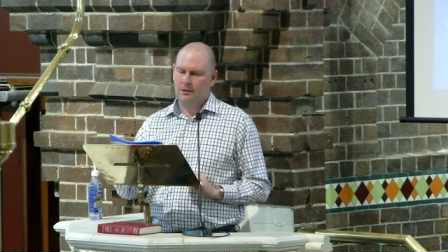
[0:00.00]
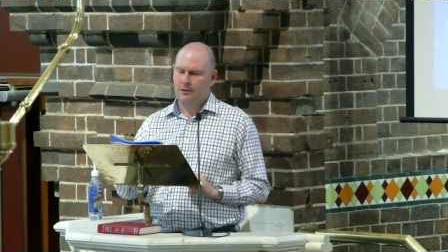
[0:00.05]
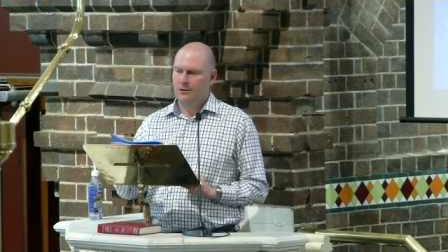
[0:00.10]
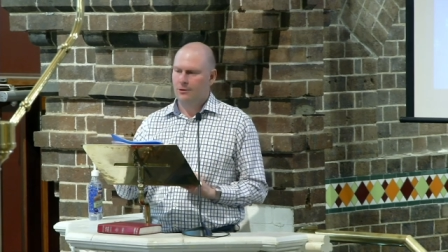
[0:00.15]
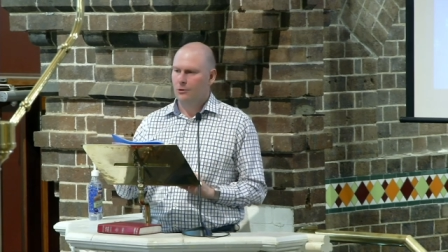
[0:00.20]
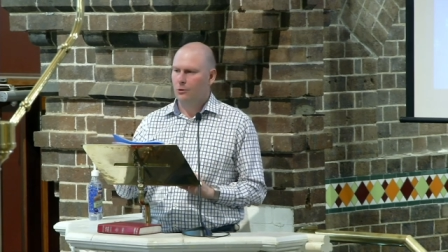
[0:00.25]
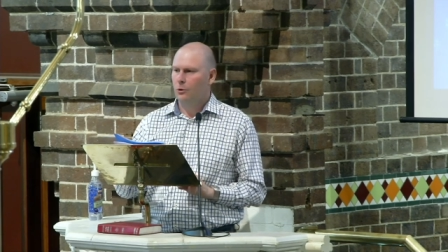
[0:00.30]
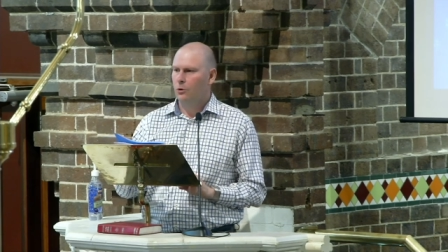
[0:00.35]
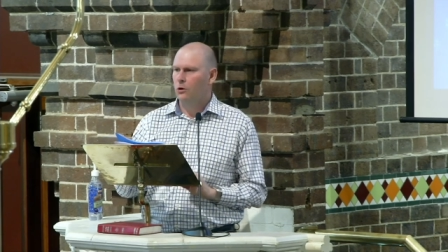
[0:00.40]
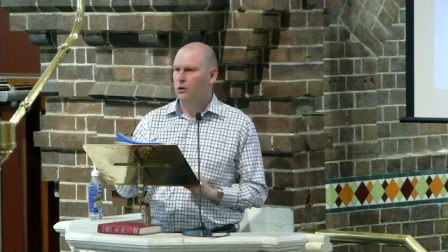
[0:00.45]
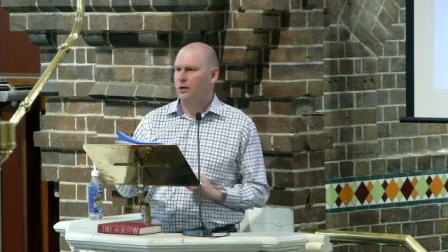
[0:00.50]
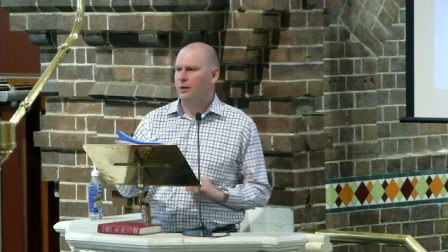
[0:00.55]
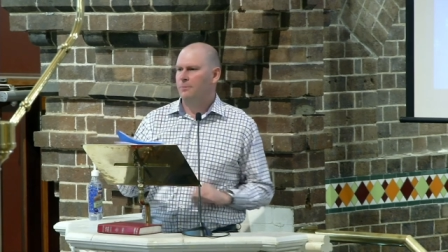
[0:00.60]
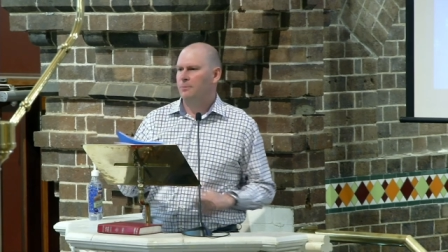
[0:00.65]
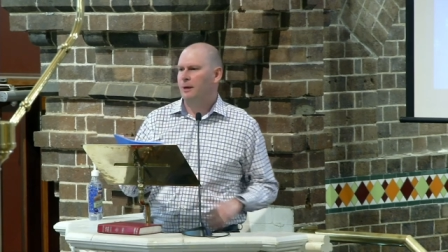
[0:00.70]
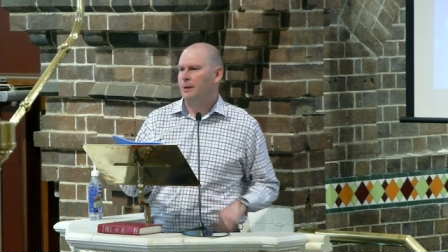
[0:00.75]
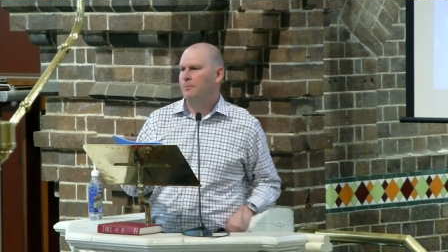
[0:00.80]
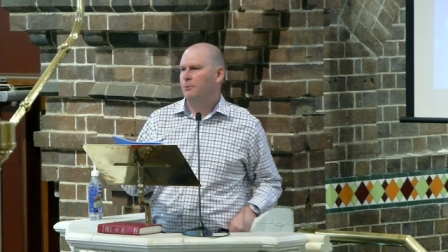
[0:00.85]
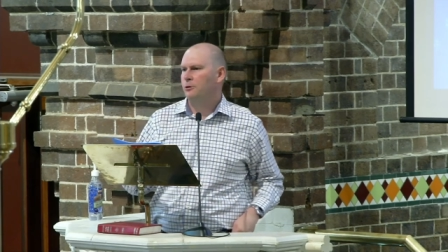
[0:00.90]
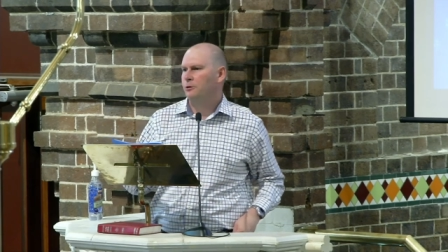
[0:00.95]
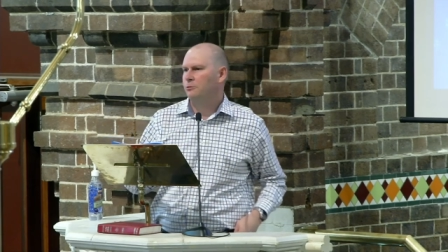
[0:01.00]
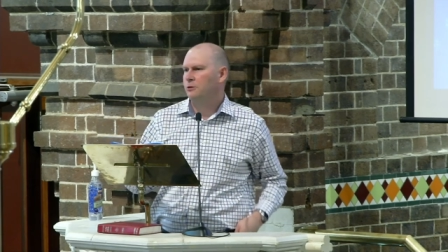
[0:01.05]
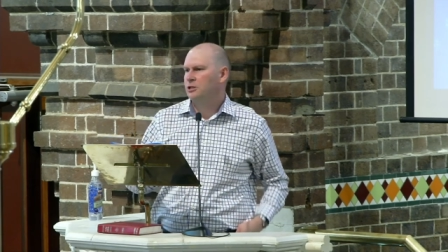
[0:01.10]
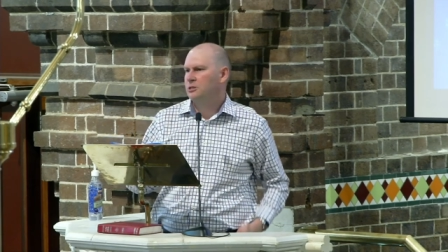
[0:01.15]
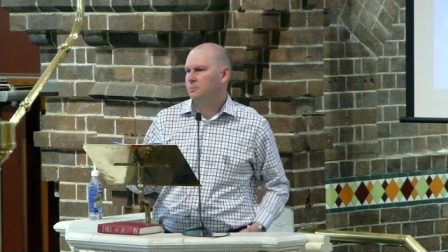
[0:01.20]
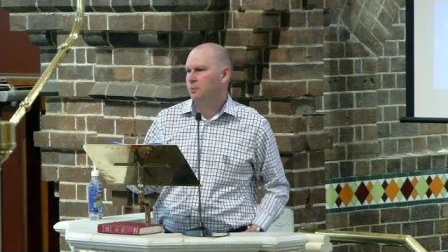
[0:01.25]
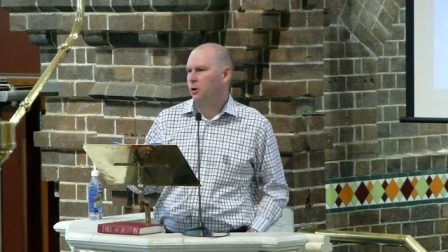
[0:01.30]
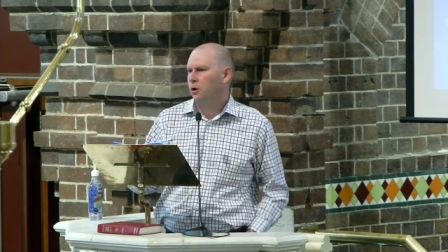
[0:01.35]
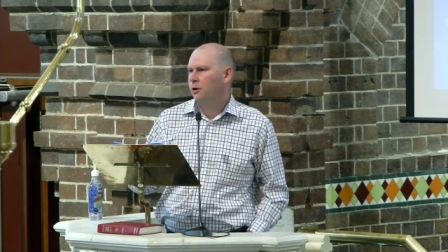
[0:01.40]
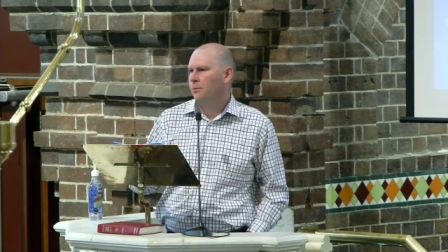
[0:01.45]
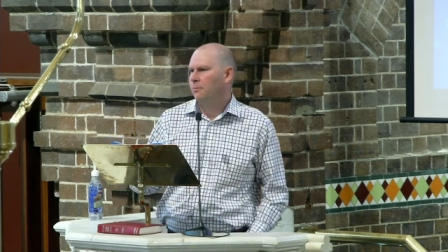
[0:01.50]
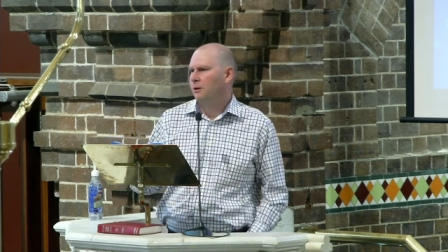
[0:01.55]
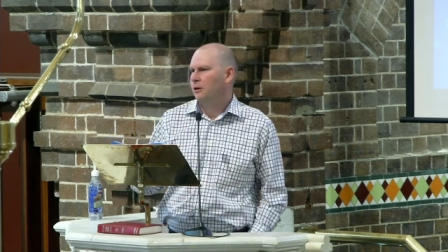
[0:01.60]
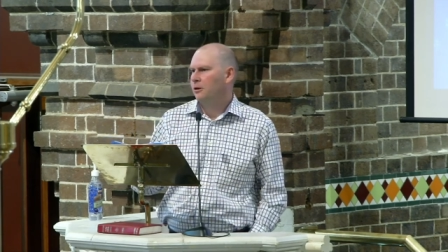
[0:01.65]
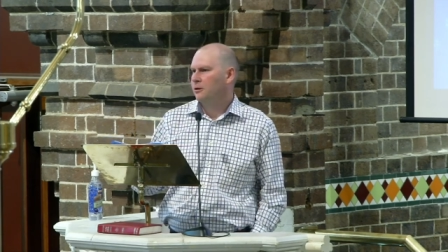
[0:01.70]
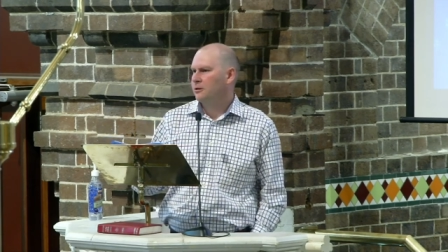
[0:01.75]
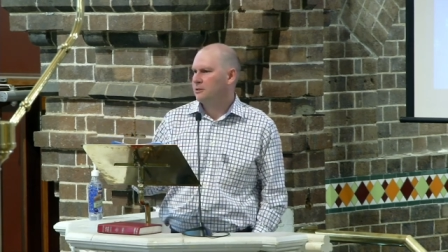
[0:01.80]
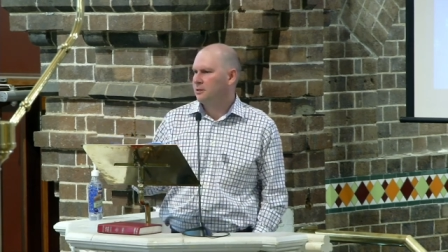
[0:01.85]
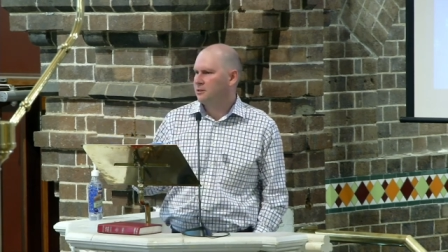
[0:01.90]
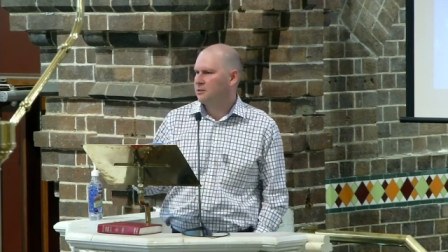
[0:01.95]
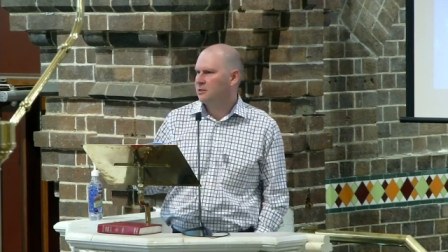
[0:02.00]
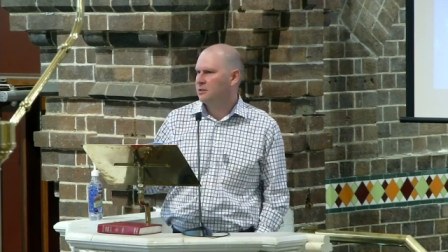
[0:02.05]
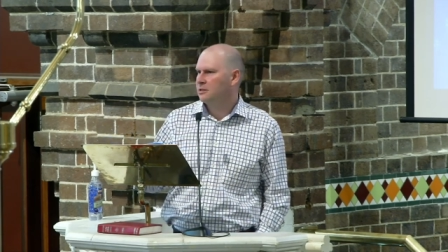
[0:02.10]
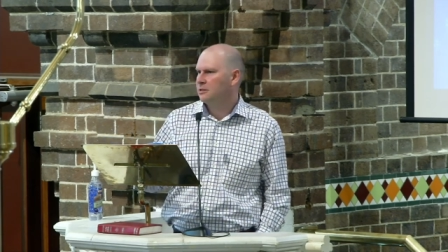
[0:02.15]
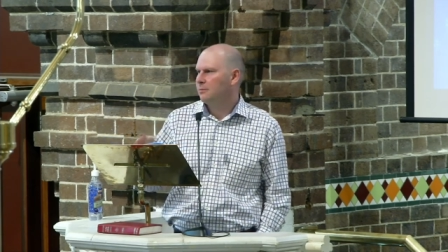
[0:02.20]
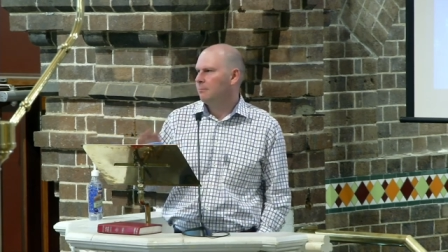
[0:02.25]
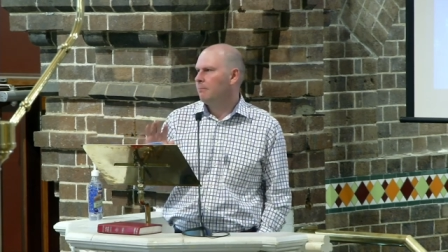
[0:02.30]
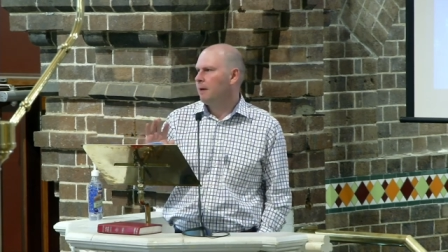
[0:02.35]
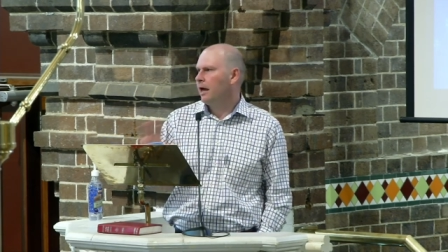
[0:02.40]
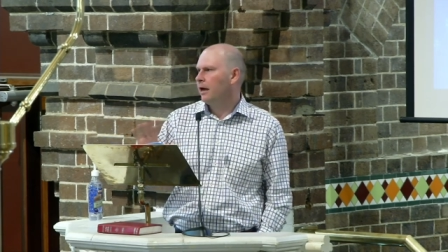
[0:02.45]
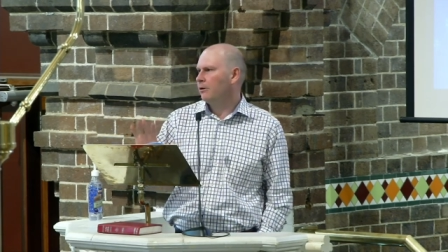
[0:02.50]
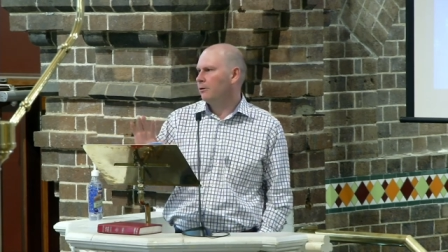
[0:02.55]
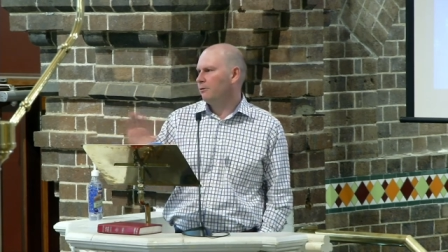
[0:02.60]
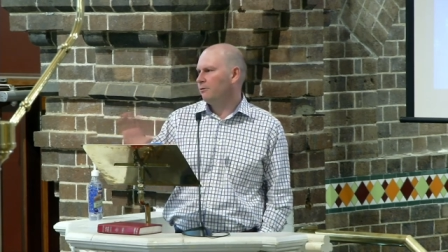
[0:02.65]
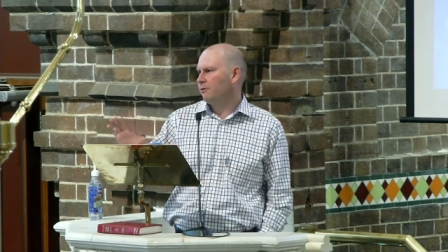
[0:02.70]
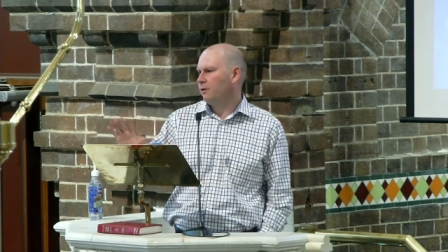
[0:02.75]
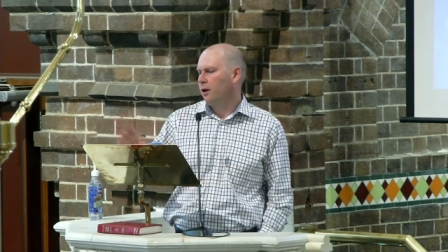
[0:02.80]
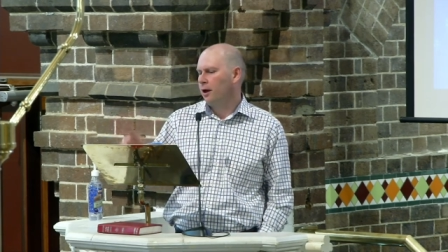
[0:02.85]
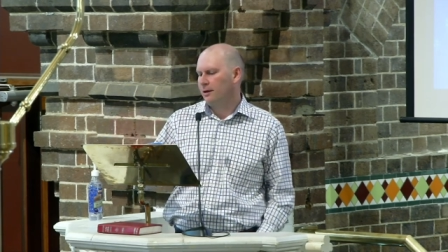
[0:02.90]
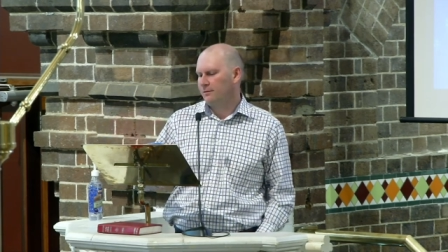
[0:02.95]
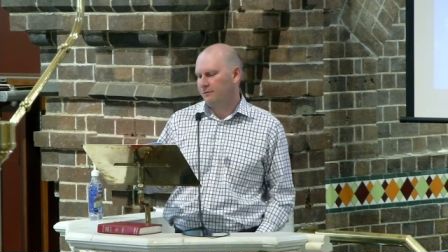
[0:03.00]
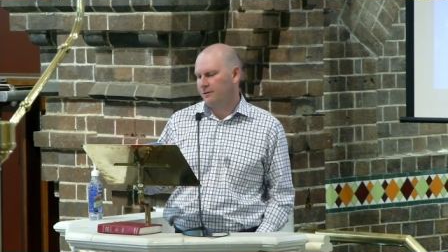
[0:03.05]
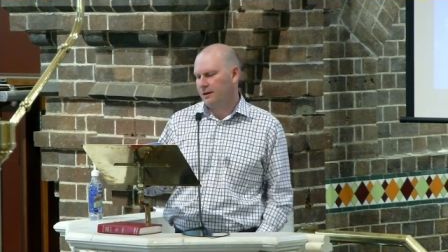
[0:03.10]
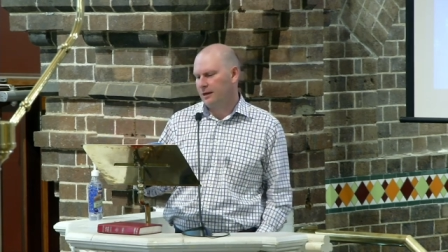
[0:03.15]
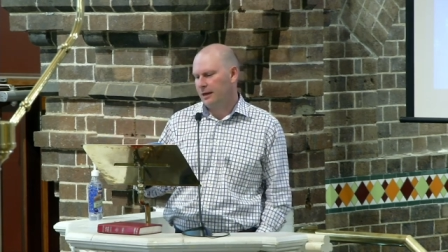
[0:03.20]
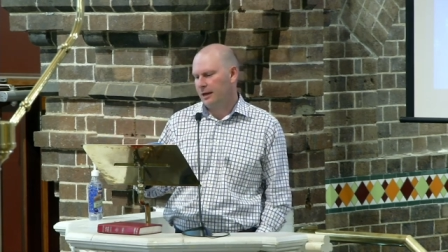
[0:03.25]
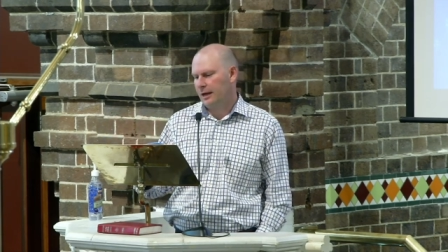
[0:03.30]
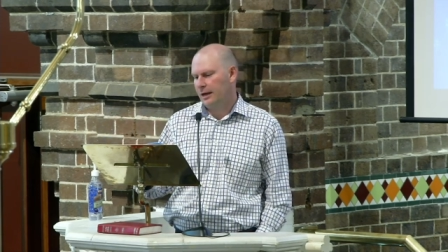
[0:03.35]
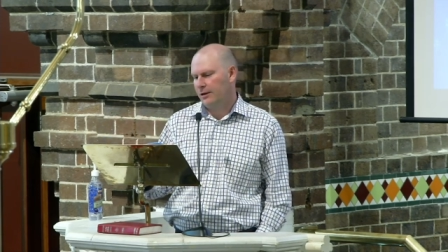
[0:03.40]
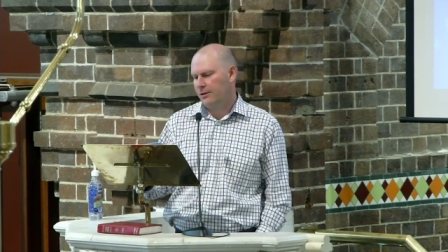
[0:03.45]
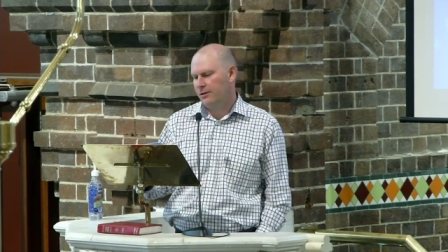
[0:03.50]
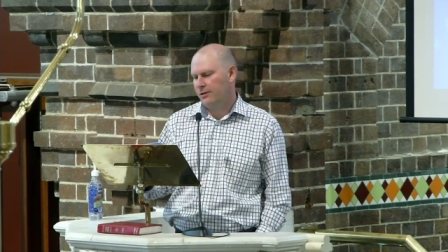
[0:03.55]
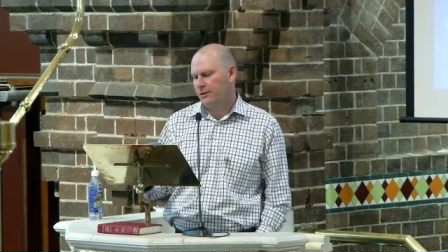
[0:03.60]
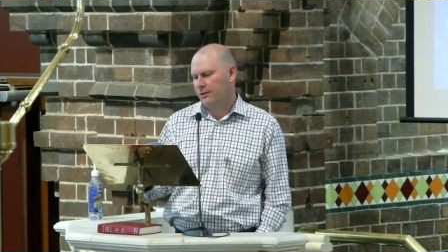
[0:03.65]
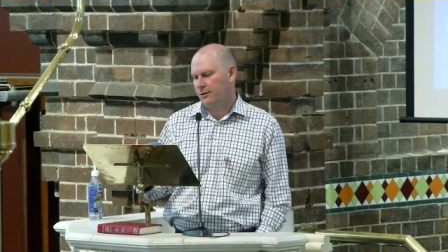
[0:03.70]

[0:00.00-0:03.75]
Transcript: calling people to respond because this is a matter of life and death.